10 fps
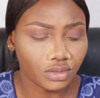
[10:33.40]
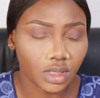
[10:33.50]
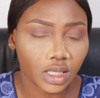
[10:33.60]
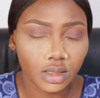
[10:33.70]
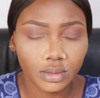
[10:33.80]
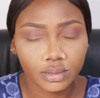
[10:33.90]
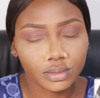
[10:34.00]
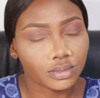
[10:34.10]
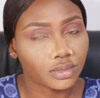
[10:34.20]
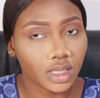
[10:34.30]

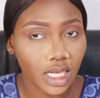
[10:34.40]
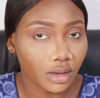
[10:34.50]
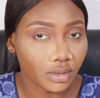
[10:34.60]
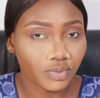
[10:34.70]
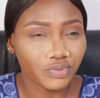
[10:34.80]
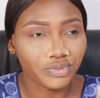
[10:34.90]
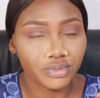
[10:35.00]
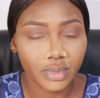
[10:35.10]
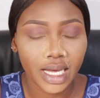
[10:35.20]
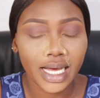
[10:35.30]
like
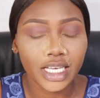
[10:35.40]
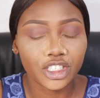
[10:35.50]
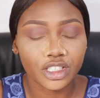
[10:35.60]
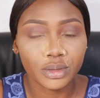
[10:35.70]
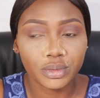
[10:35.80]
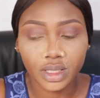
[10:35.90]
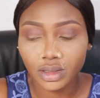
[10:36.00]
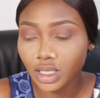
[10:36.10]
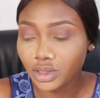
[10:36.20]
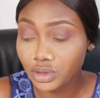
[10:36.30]
my eye shape, then
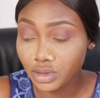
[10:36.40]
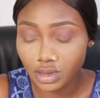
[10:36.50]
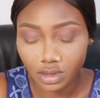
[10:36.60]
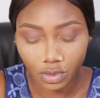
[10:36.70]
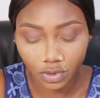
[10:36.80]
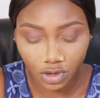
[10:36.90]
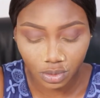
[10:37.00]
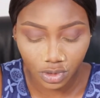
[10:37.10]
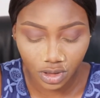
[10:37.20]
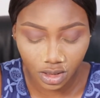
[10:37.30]
you can use some of these
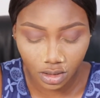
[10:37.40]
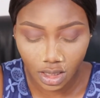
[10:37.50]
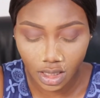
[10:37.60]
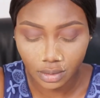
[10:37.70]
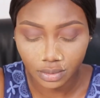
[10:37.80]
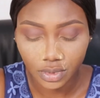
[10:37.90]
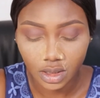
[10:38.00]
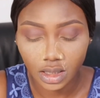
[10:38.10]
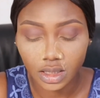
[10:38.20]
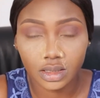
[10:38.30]
brushes I am
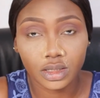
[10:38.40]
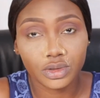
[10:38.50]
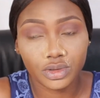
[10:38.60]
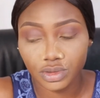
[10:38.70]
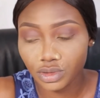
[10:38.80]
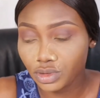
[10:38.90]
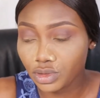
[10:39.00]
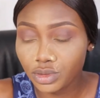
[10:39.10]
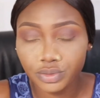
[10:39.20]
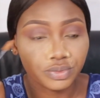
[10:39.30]
listing to
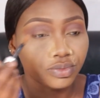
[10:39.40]
you.